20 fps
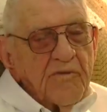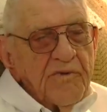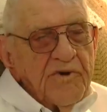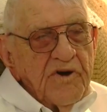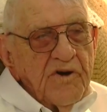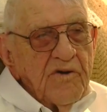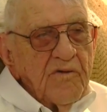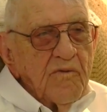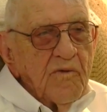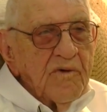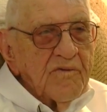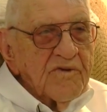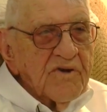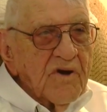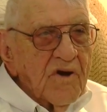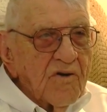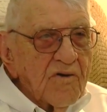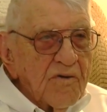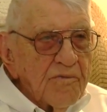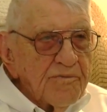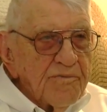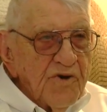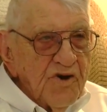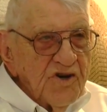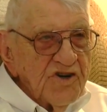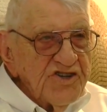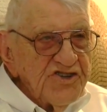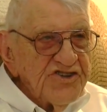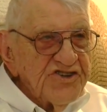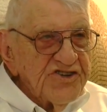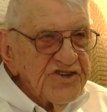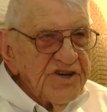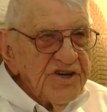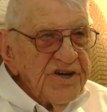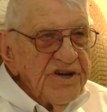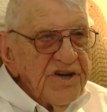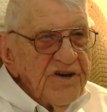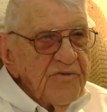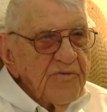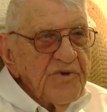we do what we call a push,
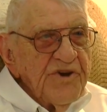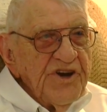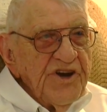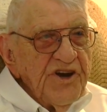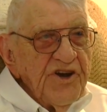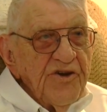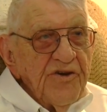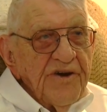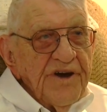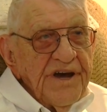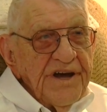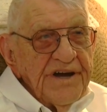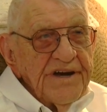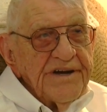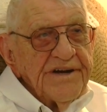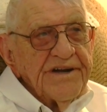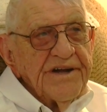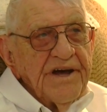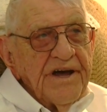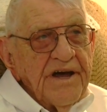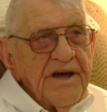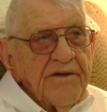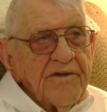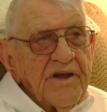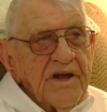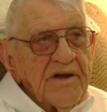we knew ahead of time